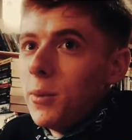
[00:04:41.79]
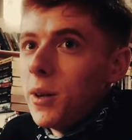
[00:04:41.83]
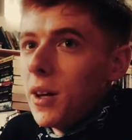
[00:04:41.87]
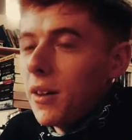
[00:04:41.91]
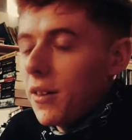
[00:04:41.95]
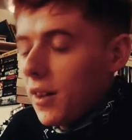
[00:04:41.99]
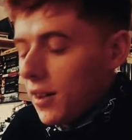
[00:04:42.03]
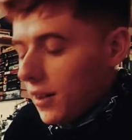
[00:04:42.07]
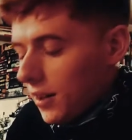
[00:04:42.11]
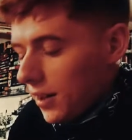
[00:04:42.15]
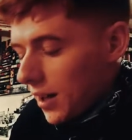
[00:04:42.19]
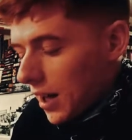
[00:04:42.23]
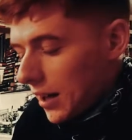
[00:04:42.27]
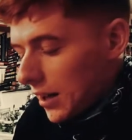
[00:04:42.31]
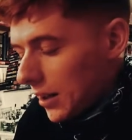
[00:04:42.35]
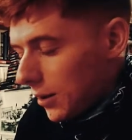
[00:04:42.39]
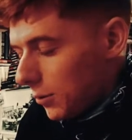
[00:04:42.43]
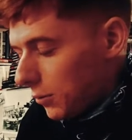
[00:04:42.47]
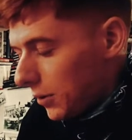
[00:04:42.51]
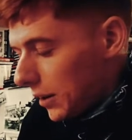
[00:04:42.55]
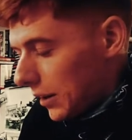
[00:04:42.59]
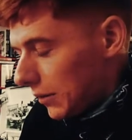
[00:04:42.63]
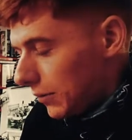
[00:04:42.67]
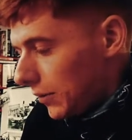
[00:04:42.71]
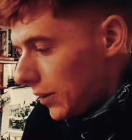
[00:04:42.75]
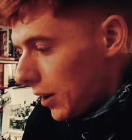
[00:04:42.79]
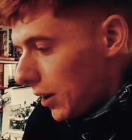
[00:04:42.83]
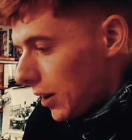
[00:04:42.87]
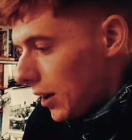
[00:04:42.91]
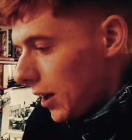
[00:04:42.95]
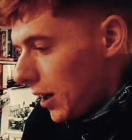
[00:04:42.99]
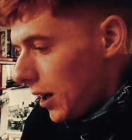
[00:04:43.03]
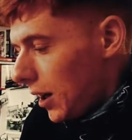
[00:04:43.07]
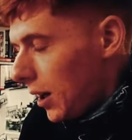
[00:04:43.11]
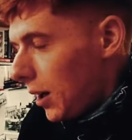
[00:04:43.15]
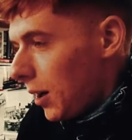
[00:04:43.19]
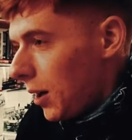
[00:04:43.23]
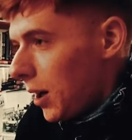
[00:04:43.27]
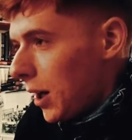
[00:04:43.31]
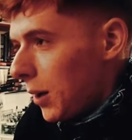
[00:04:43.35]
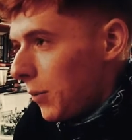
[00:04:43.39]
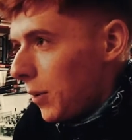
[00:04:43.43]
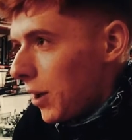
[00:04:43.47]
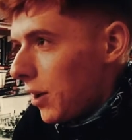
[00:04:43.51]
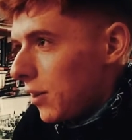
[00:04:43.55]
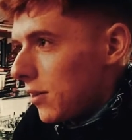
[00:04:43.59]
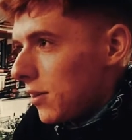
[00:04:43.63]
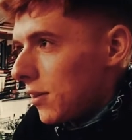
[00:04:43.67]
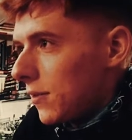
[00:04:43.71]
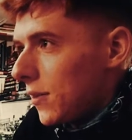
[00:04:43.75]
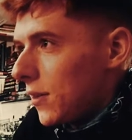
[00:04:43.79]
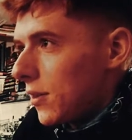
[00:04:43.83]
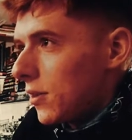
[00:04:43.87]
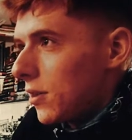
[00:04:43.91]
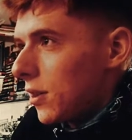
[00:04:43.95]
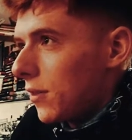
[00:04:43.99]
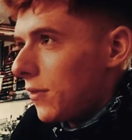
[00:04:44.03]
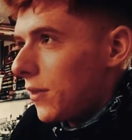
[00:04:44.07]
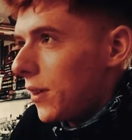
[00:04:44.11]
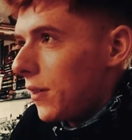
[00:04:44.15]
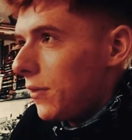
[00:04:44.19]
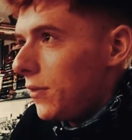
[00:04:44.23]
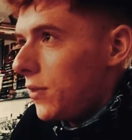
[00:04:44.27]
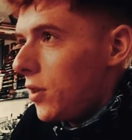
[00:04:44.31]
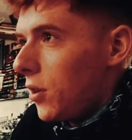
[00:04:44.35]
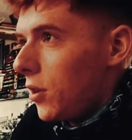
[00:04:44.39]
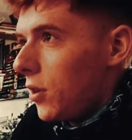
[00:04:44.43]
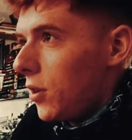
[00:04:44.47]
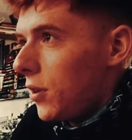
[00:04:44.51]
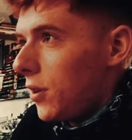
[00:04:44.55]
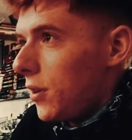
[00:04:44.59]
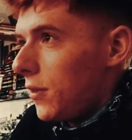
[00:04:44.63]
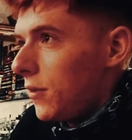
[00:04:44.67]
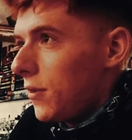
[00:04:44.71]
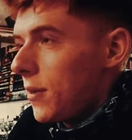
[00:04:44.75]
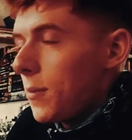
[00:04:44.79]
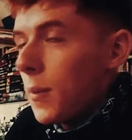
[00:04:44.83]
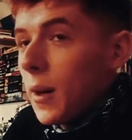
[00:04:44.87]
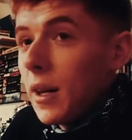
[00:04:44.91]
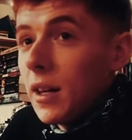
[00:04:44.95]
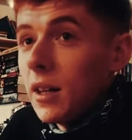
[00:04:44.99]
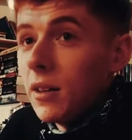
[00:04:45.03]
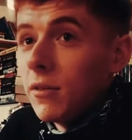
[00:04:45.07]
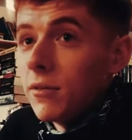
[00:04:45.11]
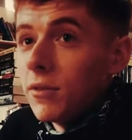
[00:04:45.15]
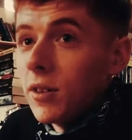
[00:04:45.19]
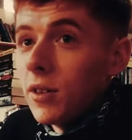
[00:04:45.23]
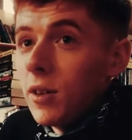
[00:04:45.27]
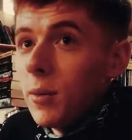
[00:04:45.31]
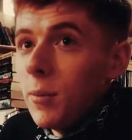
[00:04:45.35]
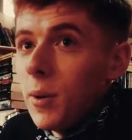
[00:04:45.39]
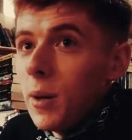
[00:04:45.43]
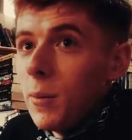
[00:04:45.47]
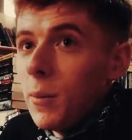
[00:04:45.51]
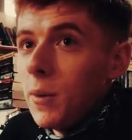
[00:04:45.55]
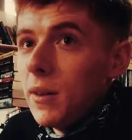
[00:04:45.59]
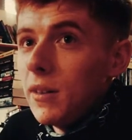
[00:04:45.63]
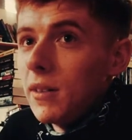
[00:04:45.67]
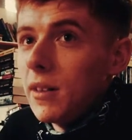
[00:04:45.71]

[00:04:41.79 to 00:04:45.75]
But I think now, when I've got, because of the stuff I've done and speaking in front of people,